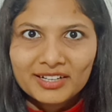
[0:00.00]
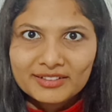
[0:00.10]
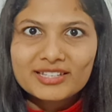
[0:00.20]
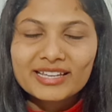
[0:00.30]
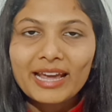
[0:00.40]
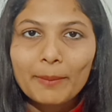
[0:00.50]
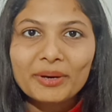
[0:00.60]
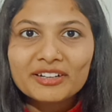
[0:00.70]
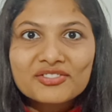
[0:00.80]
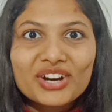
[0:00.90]
This thing
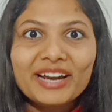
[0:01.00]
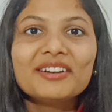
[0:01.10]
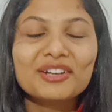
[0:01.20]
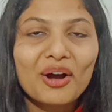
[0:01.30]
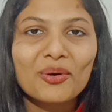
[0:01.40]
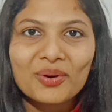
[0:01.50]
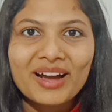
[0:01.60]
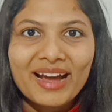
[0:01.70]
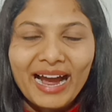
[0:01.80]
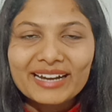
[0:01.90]
happened, and right now
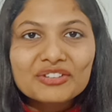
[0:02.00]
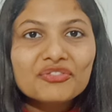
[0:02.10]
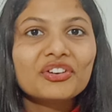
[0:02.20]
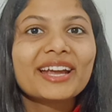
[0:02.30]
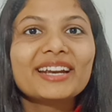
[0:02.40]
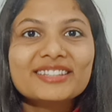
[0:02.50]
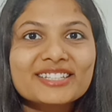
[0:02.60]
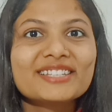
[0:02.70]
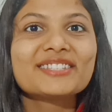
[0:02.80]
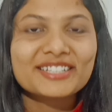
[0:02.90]
I didn't forget
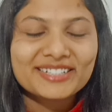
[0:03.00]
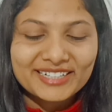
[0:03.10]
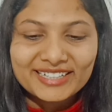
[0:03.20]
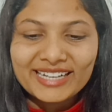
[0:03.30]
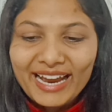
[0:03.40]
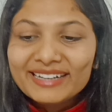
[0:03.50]
this incident,